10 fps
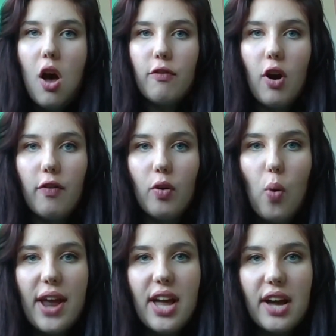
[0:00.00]
For over
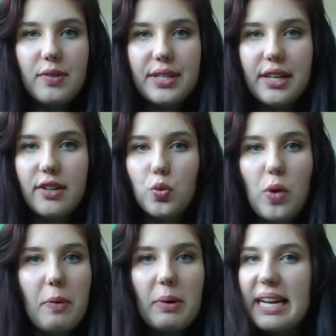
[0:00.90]
100 years,
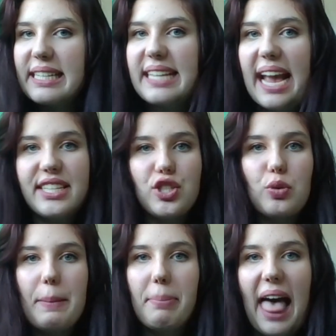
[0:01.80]
we were content to
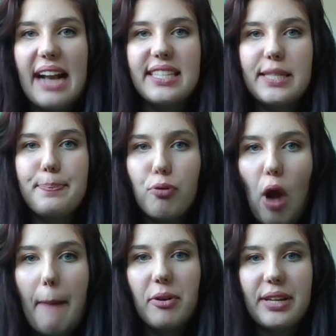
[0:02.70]
treat blacks as
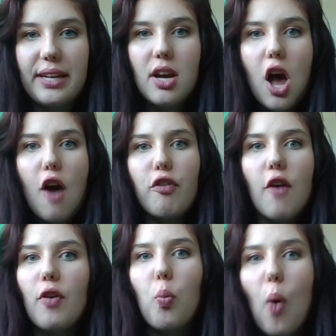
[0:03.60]
property. For
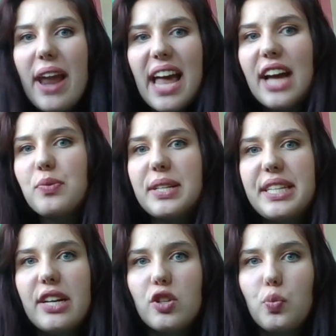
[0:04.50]
over 100
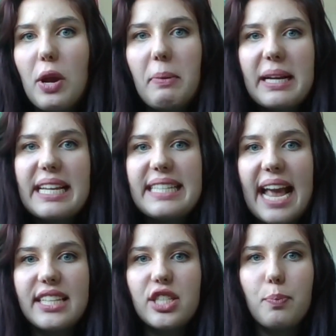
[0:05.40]
years, we were
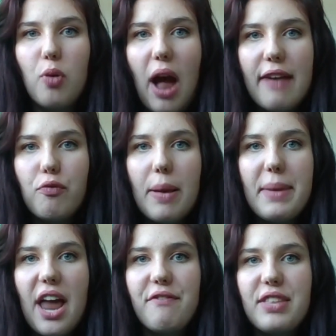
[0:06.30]
content to deprive
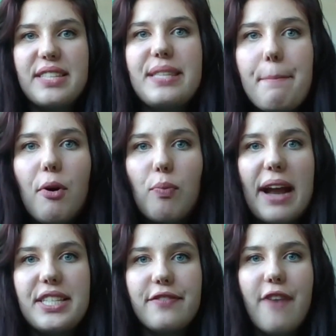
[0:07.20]
women of the simple
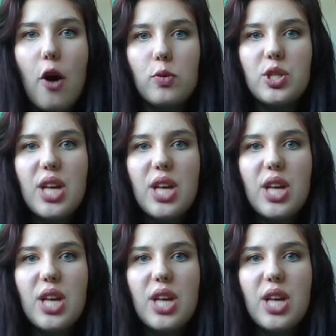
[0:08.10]
right to vote.